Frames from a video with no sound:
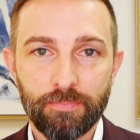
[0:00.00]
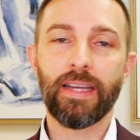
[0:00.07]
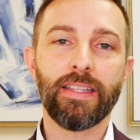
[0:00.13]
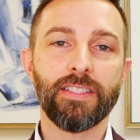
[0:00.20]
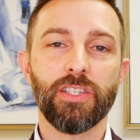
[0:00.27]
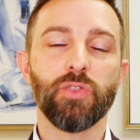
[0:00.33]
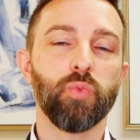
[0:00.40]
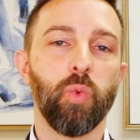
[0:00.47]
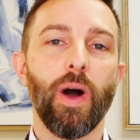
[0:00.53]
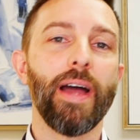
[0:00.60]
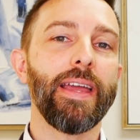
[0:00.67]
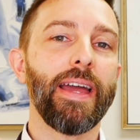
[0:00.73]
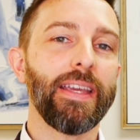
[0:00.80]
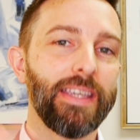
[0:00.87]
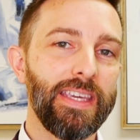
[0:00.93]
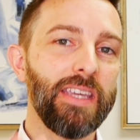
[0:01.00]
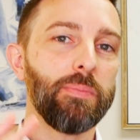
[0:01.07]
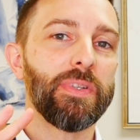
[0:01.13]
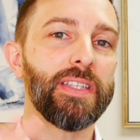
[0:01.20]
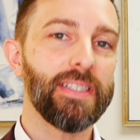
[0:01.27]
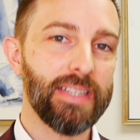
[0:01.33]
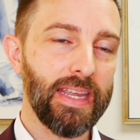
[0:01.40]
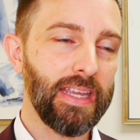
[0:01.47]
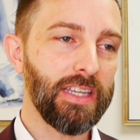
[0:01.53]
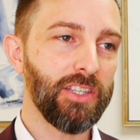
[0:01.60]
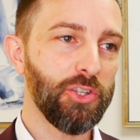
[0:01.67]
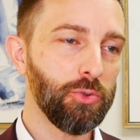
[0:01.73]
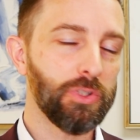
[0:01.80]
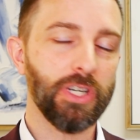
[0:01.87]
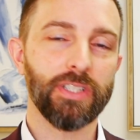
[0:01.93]
And this is why I keep saying
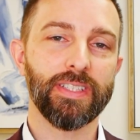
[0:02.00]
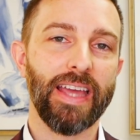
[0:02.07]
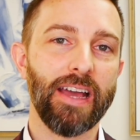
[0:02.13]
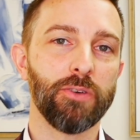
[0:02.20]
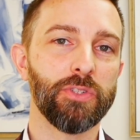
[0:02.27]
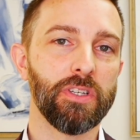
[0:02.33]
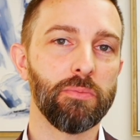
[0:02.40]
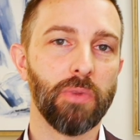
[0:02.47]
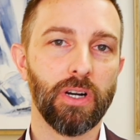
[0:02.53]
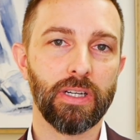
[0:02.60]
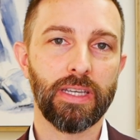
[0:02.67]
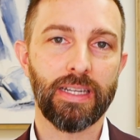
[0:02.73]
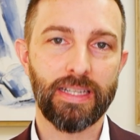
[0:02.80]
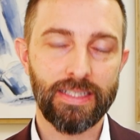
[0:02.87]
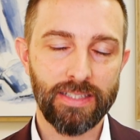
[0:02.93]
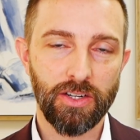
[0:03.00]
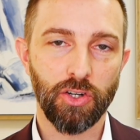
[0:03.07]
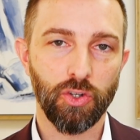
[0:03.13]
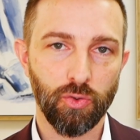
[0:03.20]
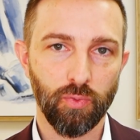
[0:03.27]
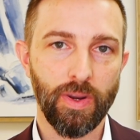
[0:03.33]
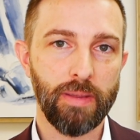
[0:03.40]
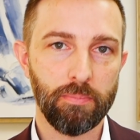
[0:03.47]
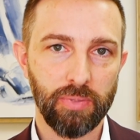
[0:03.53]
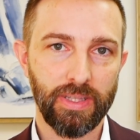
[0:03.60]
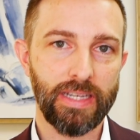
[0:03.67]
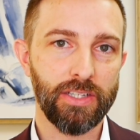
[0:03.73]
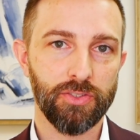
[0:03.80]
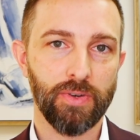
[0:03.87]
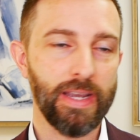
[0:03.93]
Utah's housing market is in a great
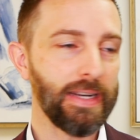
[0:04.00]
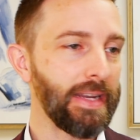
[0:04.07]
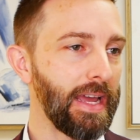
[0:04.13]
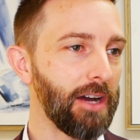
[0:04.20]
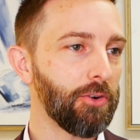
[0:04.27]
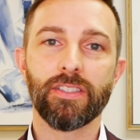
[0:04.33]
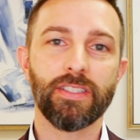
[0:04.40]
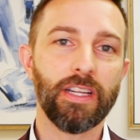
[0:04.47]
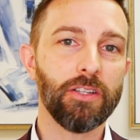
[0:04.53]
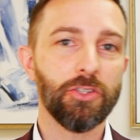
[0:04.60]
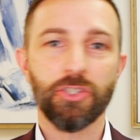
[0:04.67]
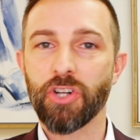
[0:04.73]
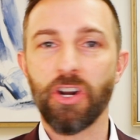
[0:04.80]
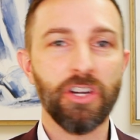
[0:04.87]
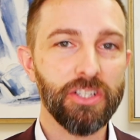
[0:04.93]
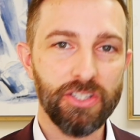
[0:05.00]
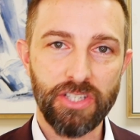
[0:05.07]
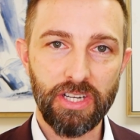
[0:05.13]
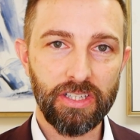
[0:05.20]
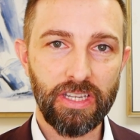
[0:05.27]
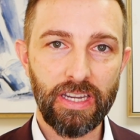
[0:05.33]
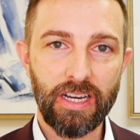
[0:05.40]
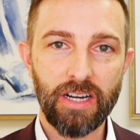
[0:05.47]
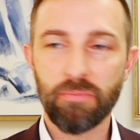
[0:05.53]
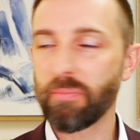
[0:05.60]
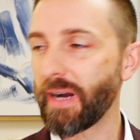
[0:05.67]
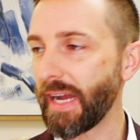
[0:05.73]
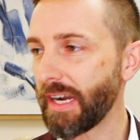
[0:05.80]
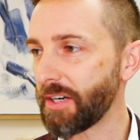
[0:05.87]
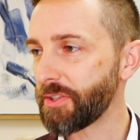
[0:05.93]
place right now. Sellers aren't dunking on
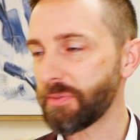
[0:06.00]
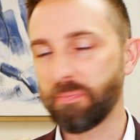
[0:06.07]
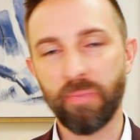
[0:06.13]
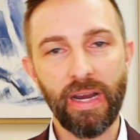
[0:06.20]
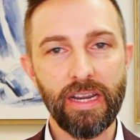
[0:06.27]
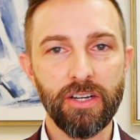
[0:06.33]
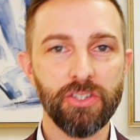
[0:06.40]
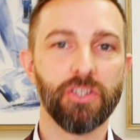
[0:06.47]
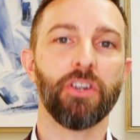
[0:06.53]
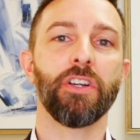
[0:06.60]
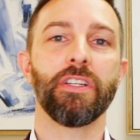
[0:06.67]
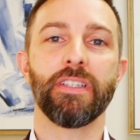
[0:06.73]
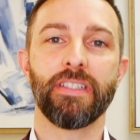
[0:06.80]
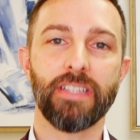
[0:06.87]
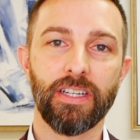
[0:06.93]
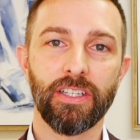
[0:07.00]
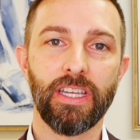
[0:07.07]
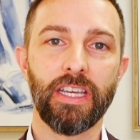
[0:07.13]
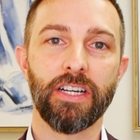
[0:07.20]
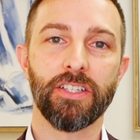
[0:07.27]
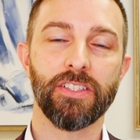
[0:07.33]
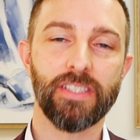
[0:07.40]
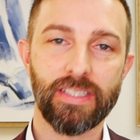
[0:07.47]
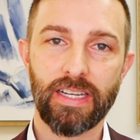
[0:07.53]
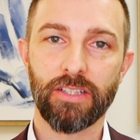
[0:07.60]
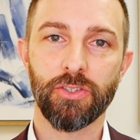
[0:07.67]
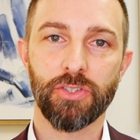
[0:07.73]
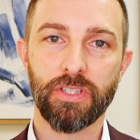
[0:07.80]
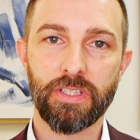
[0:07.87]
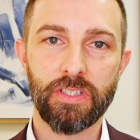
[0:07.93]
buyers, buyers aren't dunking on
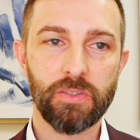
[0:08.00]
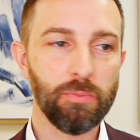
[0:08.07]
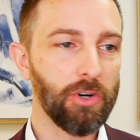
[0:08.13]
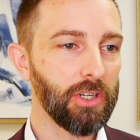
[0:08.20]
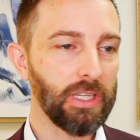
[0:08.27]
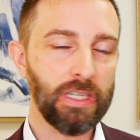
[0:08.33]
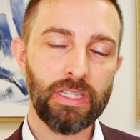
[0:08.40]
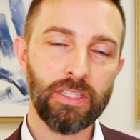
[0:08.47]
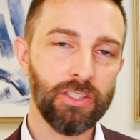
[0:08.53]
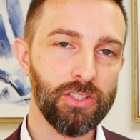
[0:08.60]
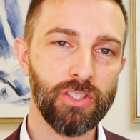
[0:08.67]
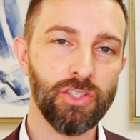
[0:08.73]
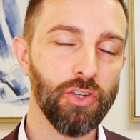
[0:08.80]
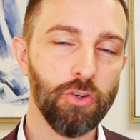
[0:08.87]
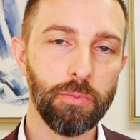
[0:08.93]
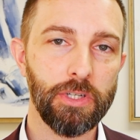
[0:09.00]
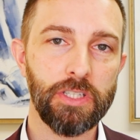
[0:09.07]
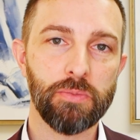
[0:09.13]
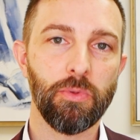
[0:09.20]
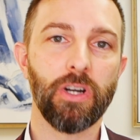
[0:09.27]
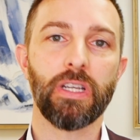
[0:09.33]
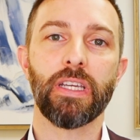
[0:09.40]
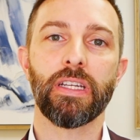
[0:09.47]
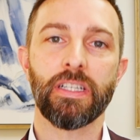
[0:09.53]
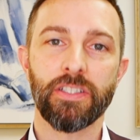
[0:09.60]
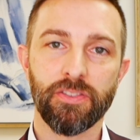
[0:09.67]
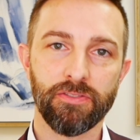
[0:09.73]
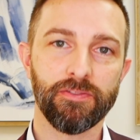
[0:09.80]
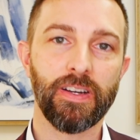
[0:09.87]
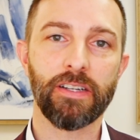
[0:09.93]
sellers in this market. It's nobody's market, it's
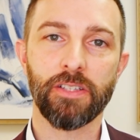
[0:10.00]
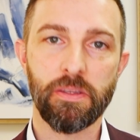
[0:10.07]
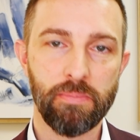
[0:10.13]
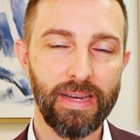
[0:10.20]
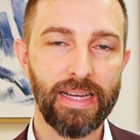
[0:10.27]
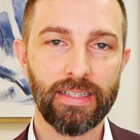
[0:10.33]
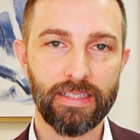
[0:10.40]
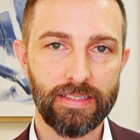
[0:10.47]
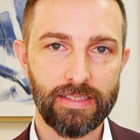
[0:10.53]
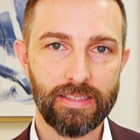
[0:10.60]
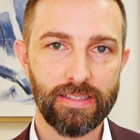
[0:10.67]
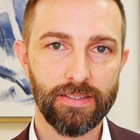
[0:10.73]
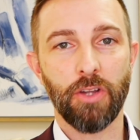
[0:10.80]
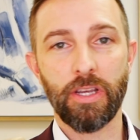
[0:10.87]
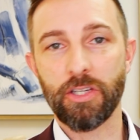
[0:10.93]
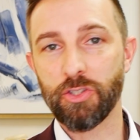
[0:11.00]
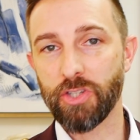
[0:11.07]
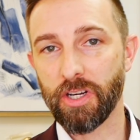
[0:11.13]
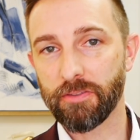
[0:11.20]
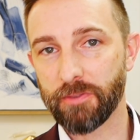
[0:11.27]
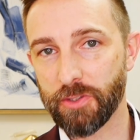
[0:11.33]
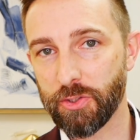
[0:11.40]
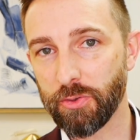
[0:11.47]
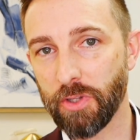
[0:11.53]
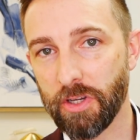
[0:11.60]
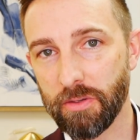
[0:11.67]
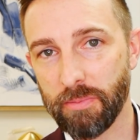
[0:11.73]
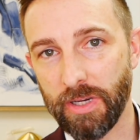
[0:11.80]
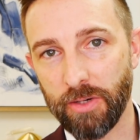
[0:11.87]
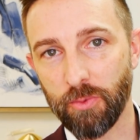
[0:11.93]
fairly balanced. Now, I could talk for too long
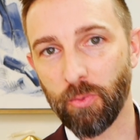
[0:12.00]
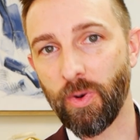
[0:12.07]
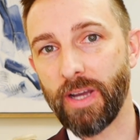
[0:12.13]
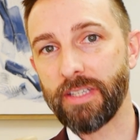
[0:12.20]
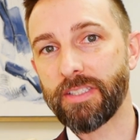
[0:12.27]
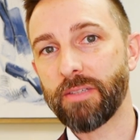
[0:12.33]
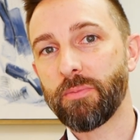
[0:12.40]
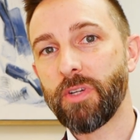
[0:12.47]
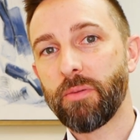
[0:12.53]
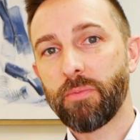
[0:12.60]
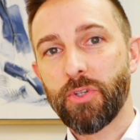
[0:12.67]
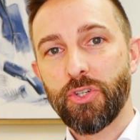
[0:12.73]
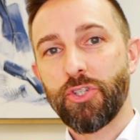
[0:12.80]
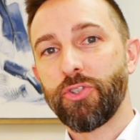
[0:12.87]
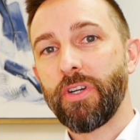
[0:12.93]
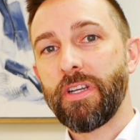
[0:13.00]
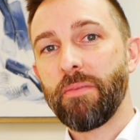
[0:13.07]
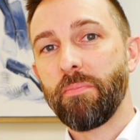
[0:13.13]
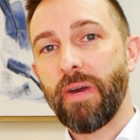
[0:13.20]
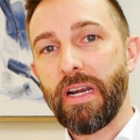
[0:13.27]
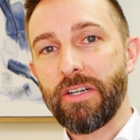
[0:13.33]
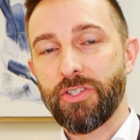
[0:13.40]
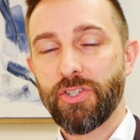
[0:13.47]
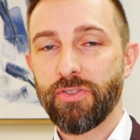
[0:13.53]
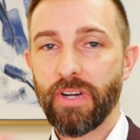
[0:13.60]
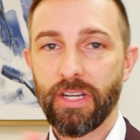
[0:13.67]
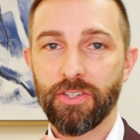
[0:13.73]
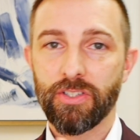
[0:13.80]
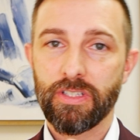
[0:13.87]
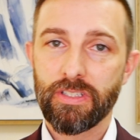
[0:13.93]
about why some numbers trend in buyers'
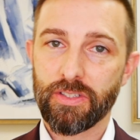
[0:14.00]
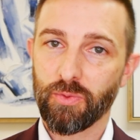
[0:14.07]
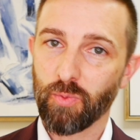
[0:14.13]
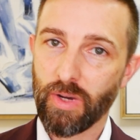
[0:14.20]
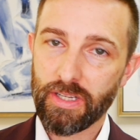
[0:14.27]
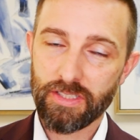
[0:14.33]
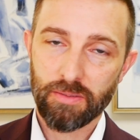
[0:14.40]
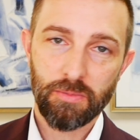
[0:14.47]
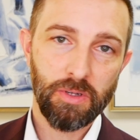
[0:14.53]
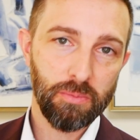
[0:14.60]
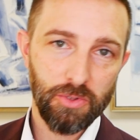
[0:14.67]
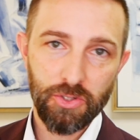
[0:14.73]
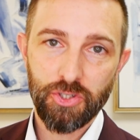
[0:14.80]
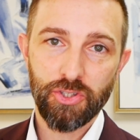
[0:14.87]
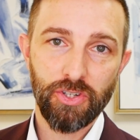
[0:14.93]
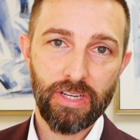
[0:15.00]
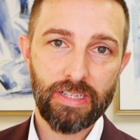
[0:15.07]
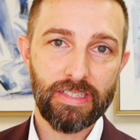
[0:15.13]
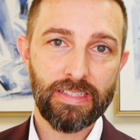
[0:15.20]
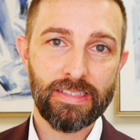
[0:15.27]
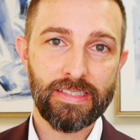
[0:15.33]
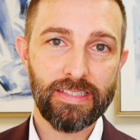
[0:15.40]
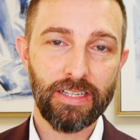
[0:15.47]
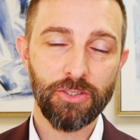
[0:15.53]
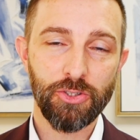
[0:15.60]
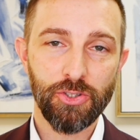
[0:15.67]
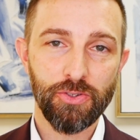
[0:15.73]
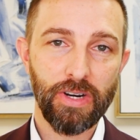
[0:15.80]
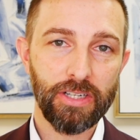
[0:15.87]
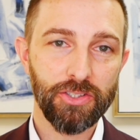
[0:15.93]
directions and why some numbers trend in sellers'
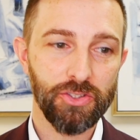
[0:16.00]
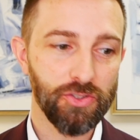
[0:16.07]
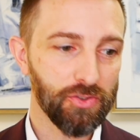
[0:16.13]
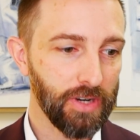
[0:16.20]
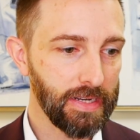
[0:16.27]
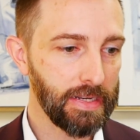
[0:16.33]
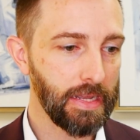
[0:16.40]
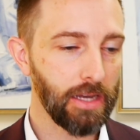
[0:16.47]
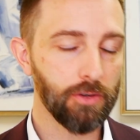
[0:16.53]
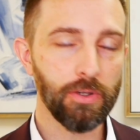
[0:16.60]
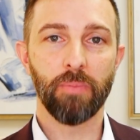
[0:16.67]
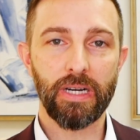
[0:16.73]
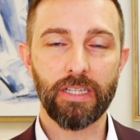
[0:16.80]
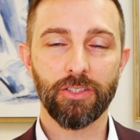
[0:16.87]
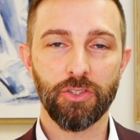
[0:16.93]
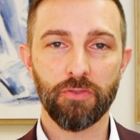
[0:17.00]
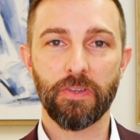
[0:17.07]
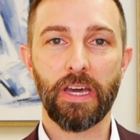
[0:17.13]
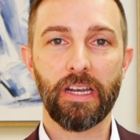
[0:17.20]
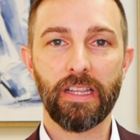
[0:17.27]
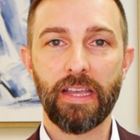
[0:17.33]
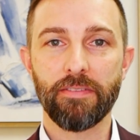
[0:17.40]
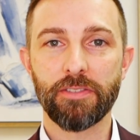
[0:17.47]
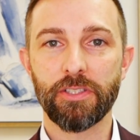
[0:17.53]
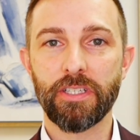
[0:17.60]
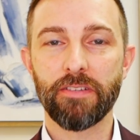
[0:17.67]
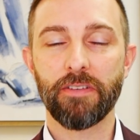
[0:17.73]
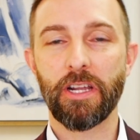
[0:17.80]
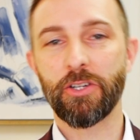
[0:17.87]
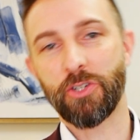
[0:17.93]
directions right now, but you've got a life to
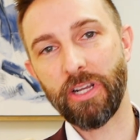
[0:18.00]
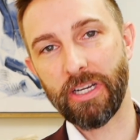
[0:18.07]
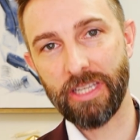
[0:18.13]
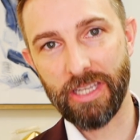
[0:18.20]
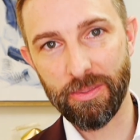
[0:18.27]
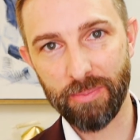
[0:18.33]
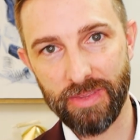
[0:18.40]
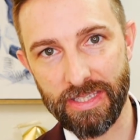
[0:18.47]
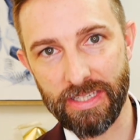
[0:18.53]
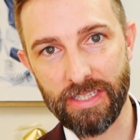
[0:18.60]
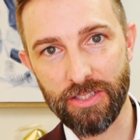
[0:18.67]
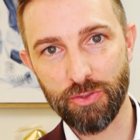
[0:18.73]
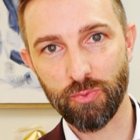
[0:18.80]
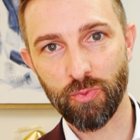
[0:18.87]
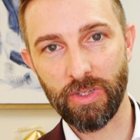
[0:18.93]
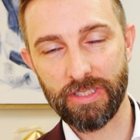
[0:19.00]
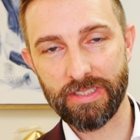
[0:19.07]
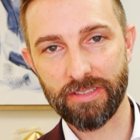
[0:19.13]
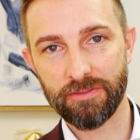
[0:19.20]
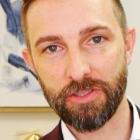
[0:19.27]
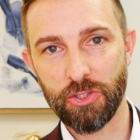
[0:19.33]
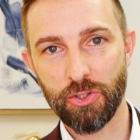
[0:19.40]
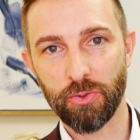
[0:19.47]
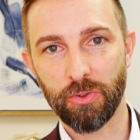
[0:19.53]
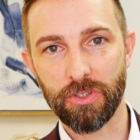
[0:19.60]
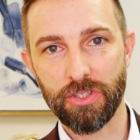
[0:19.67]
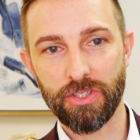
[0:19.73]
live, and I try to keep these relatively short.